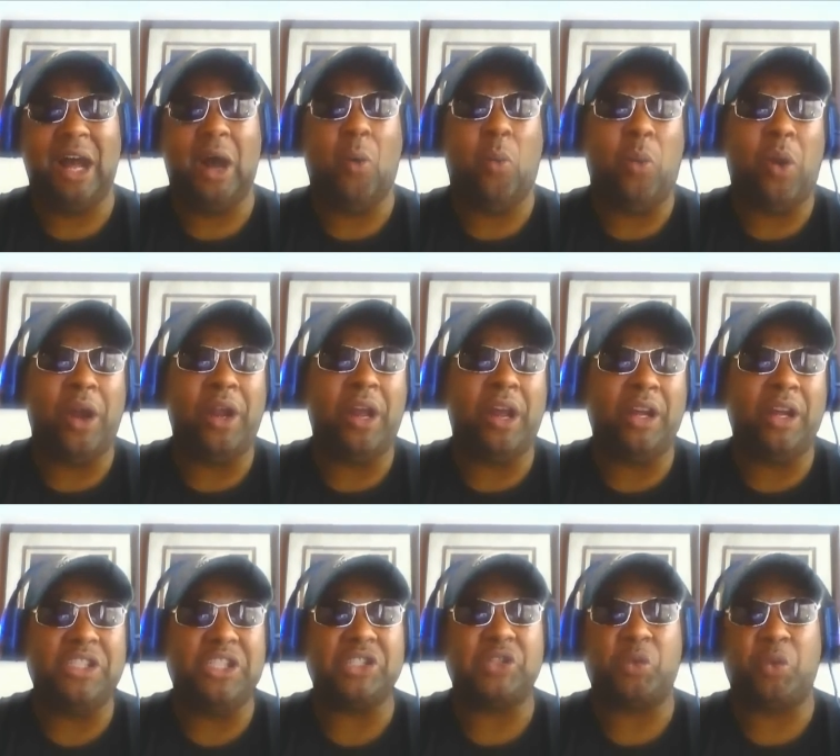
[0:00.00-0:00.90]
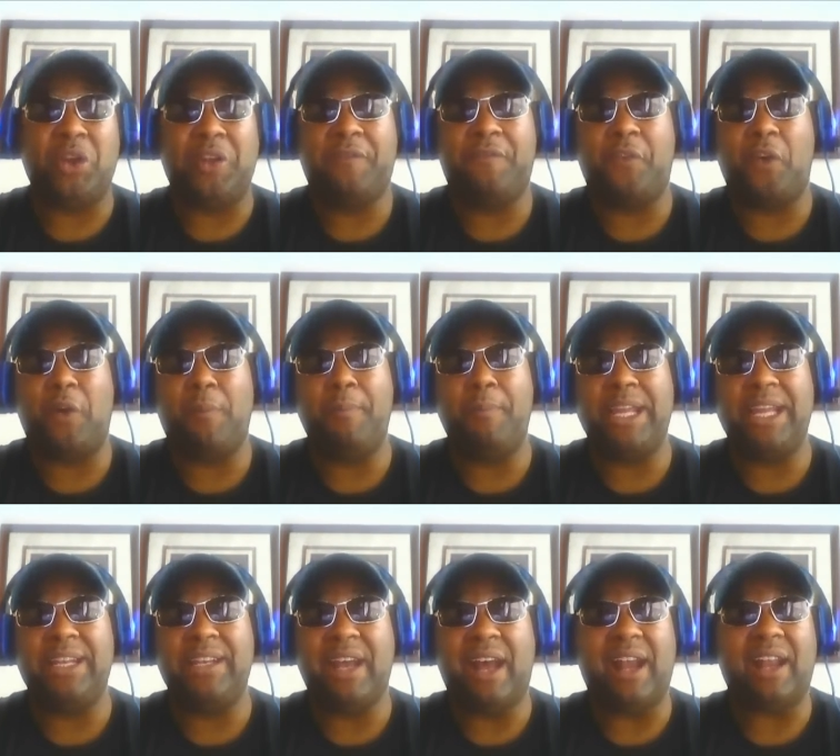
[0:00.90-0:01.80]
a $124
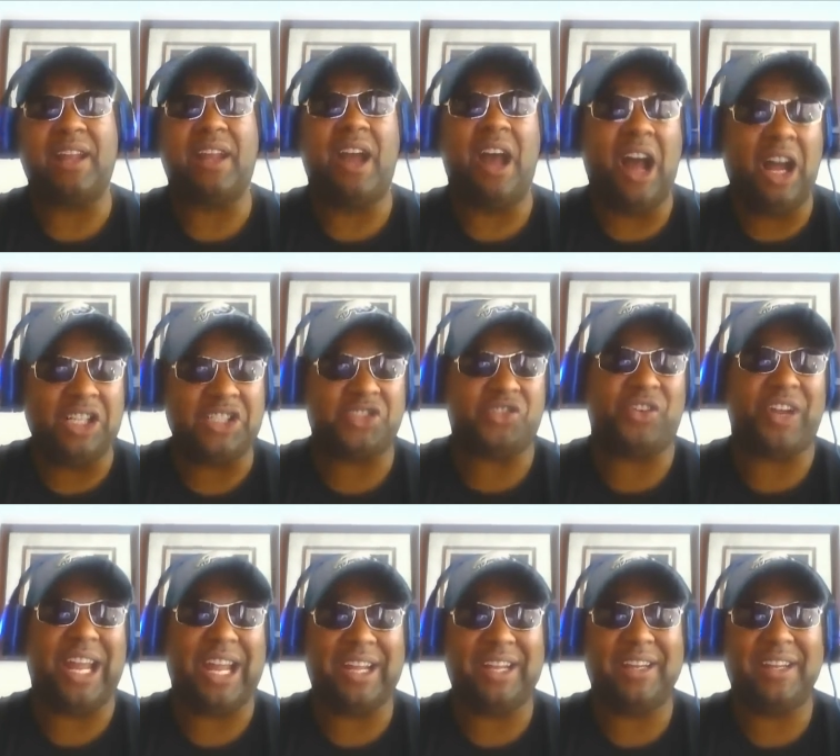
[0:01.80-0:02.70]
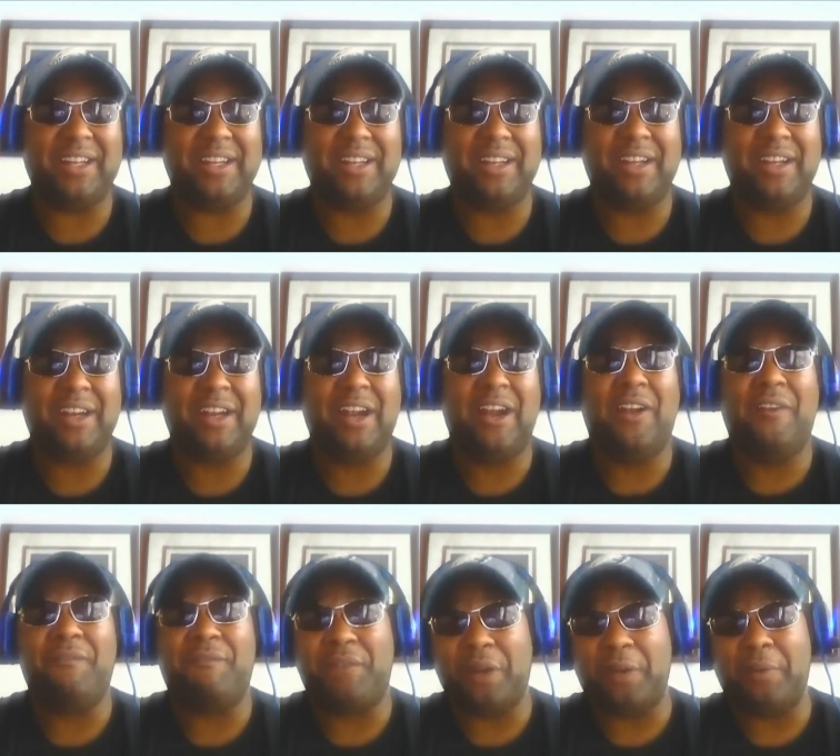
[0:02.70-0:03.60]
million contract
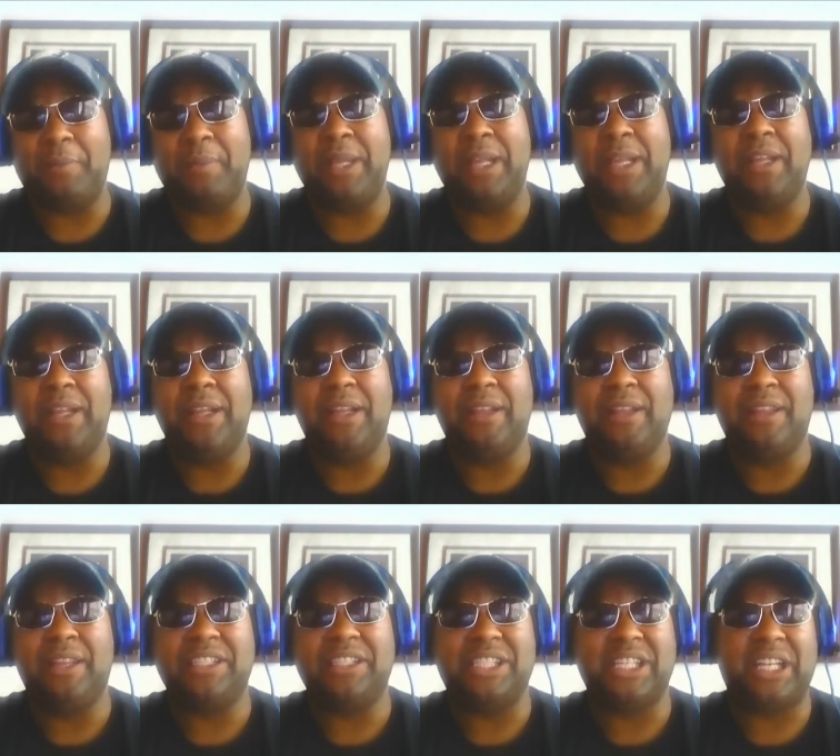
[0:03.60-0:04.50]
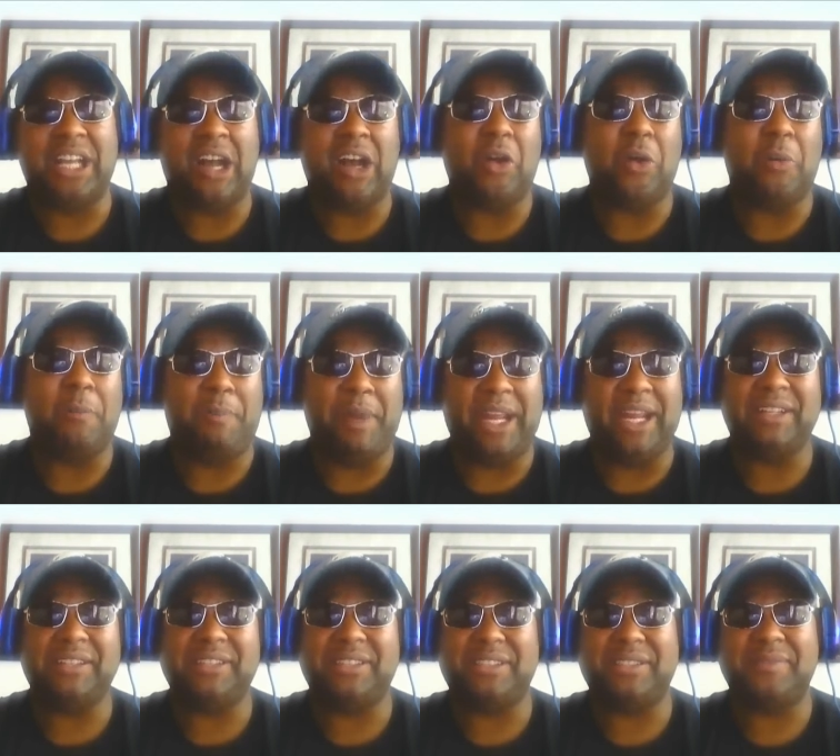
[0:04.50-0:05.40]
from the Chicago
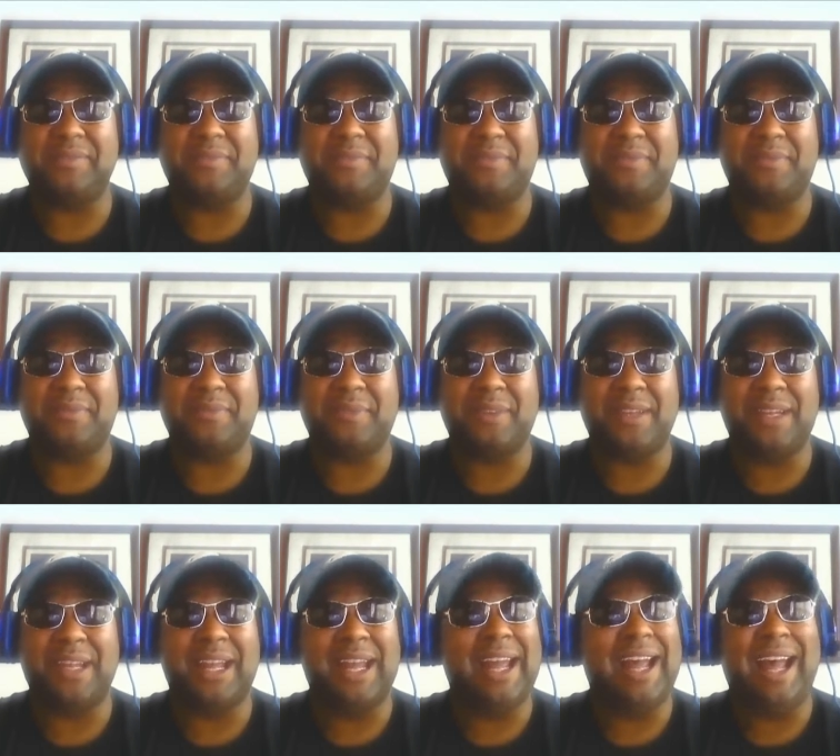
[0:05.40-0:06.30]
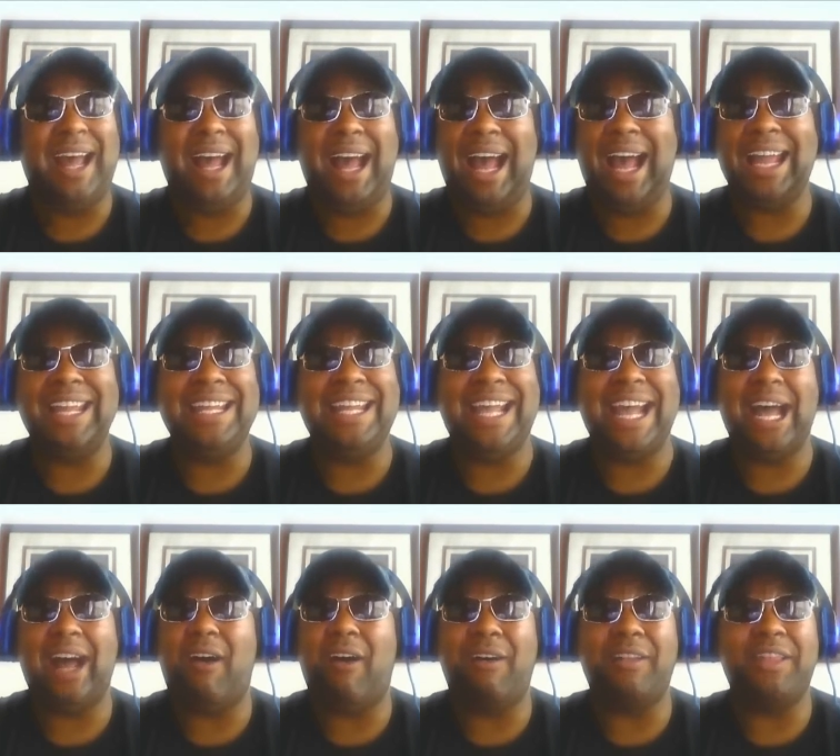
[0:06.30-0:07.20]
Bears. How he
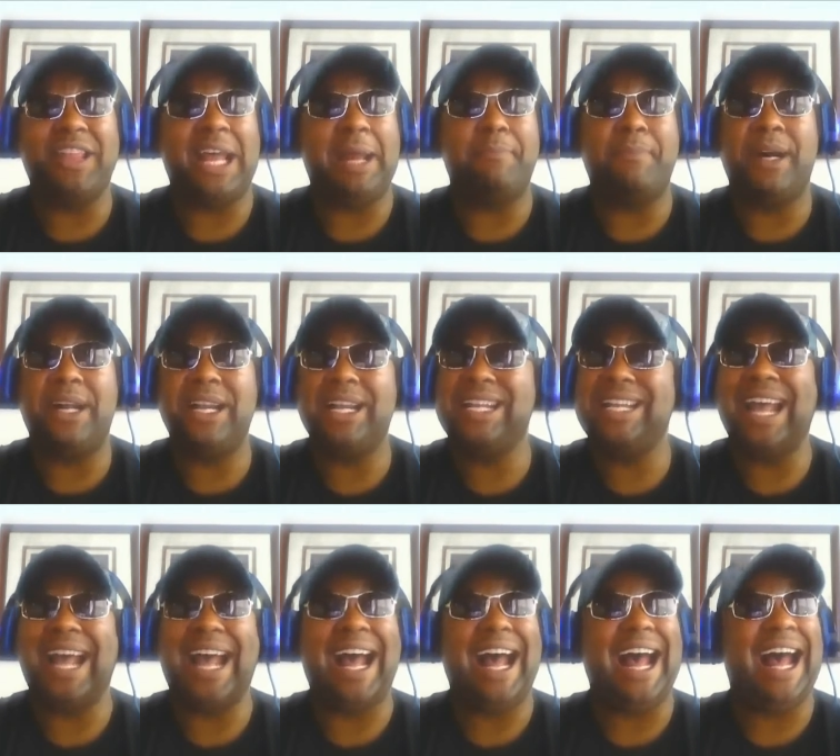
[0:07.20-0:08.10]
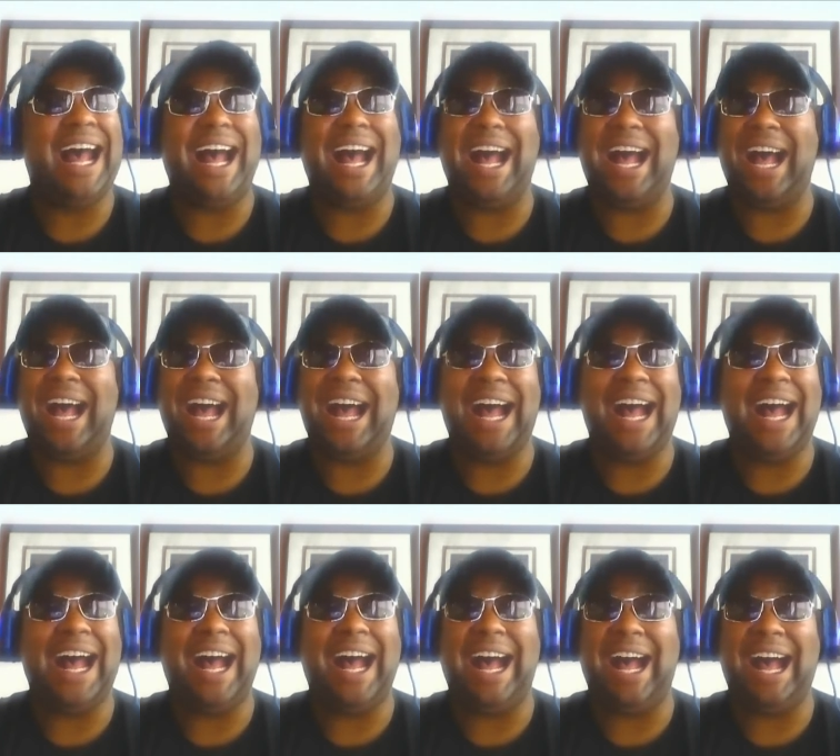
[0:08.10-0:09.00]
got all that money,
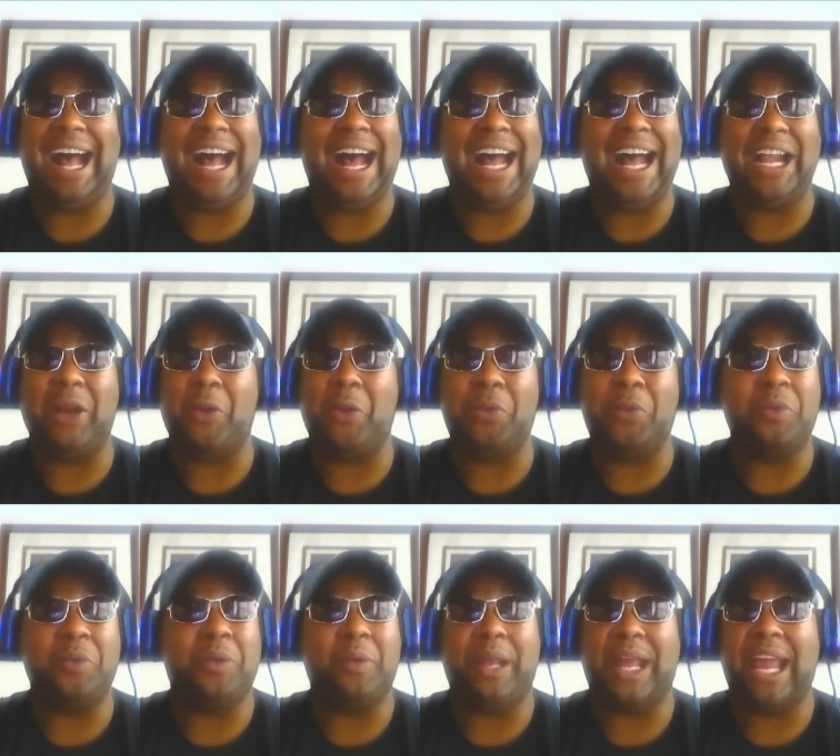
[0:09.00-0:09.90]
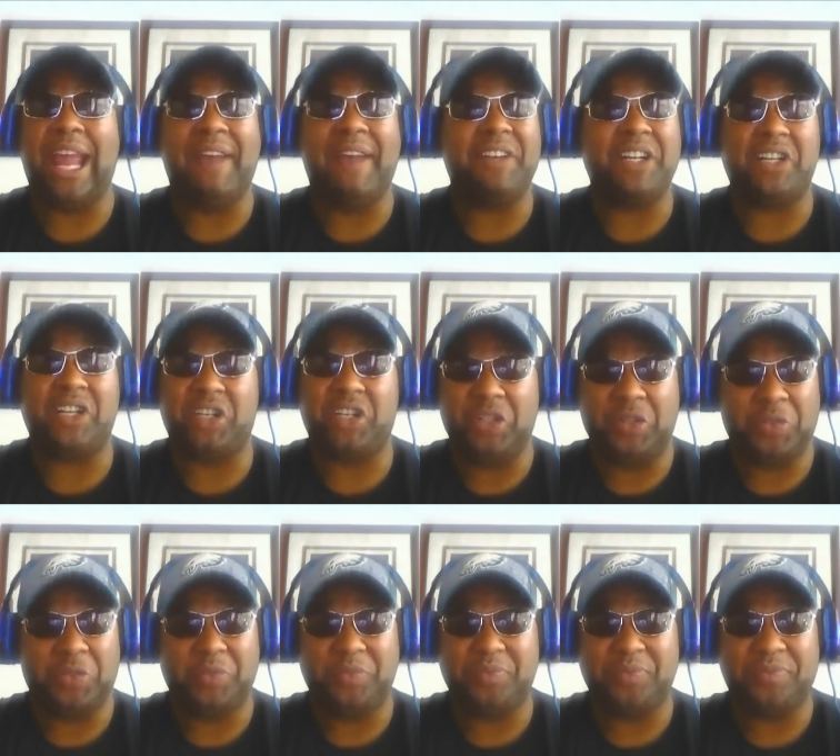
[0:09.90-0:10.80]
I don't have a
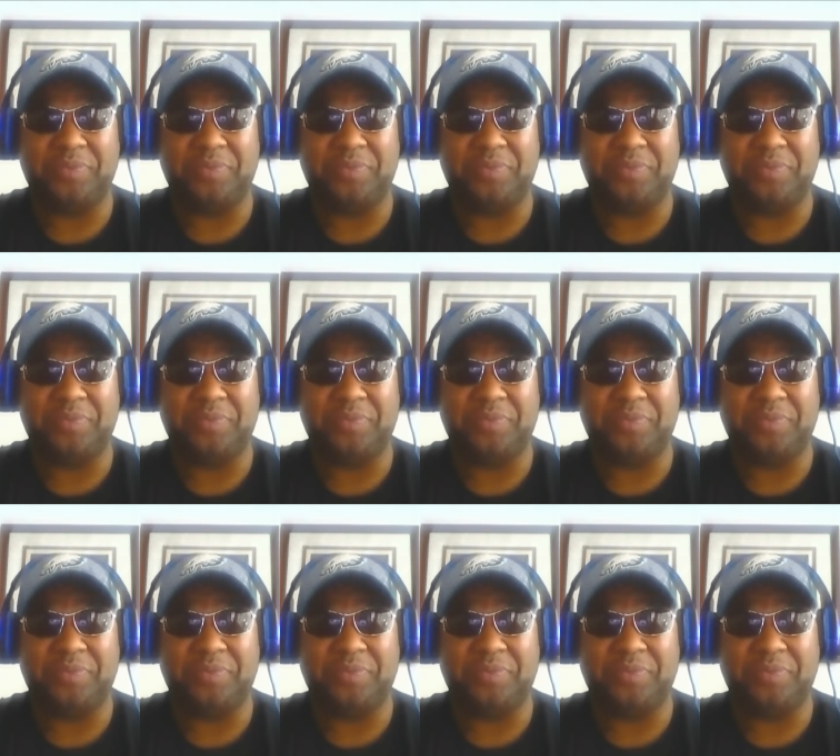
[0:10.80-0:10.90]
clue.